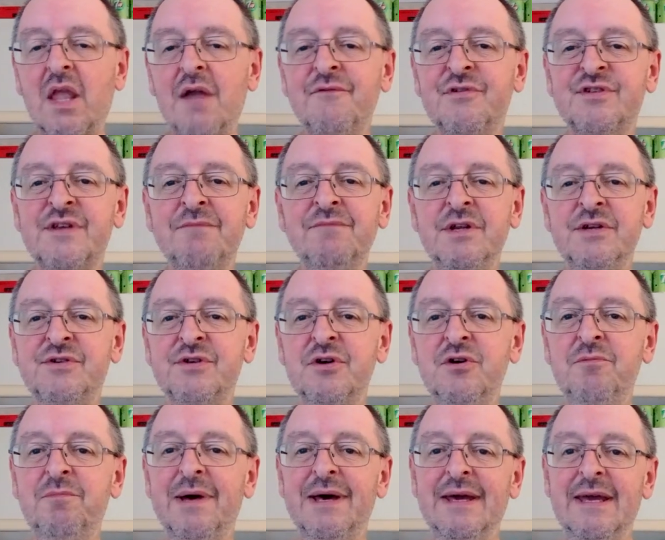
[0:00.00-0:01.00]
For
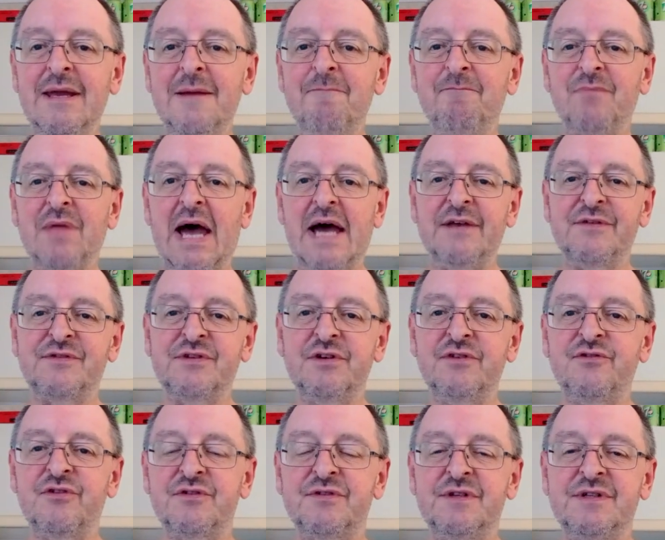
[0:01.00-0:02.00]
72p,
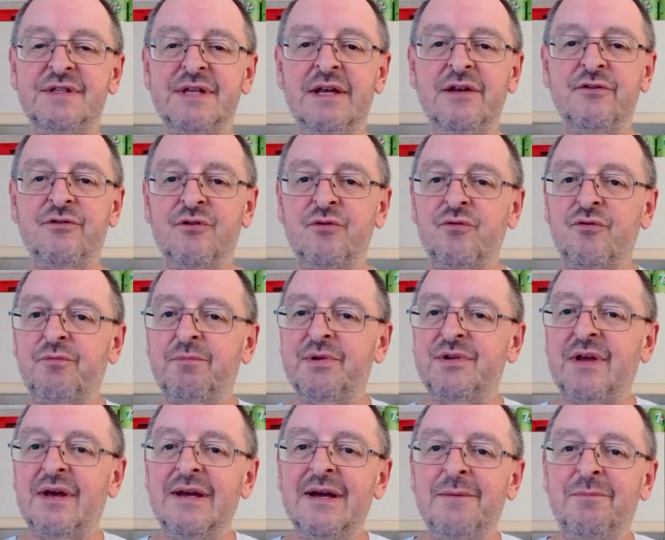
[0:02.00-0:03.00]
Asda Just Essentials
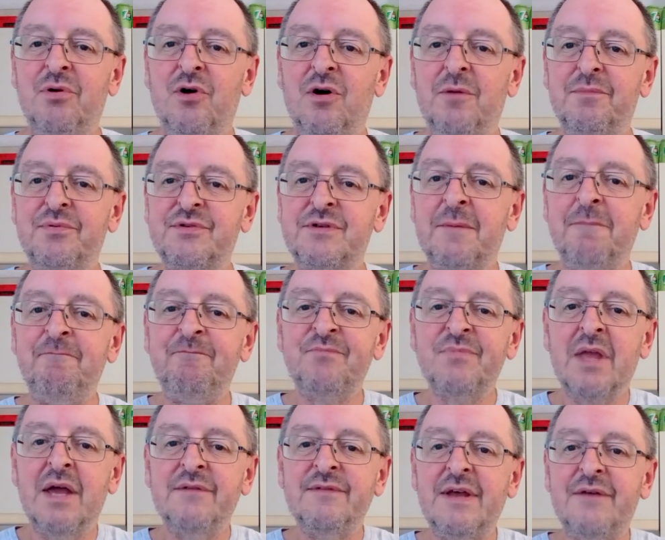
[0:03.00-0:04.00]
potato pops,
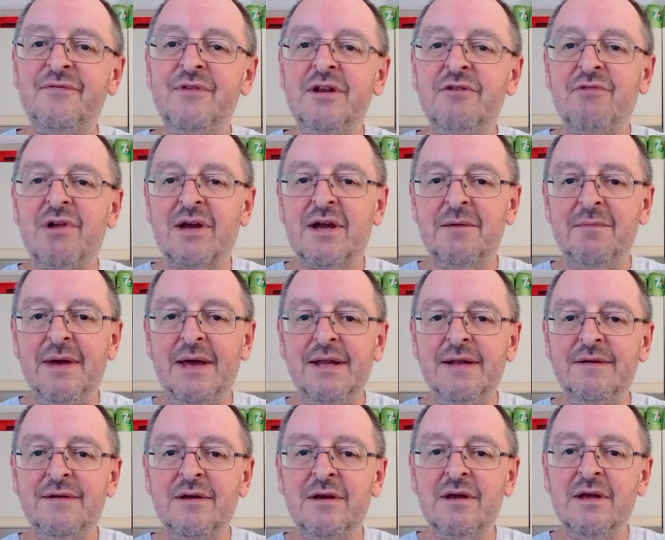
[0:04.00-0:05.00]
definitely
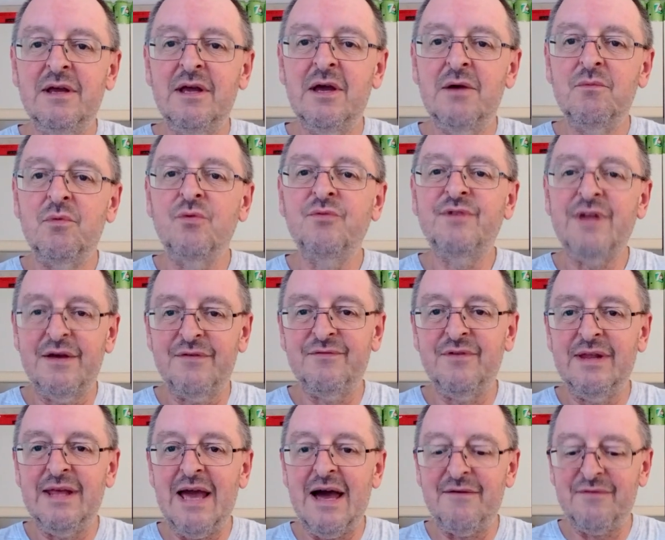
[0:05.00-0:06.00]
recommend, will
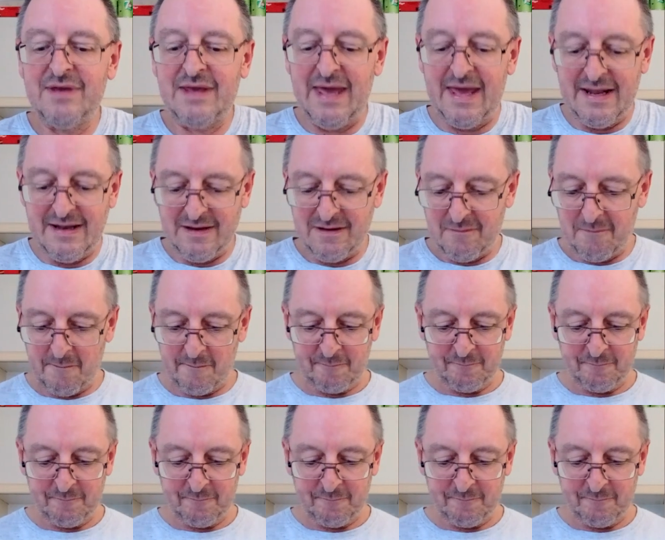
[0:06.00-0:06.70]
definitely have again.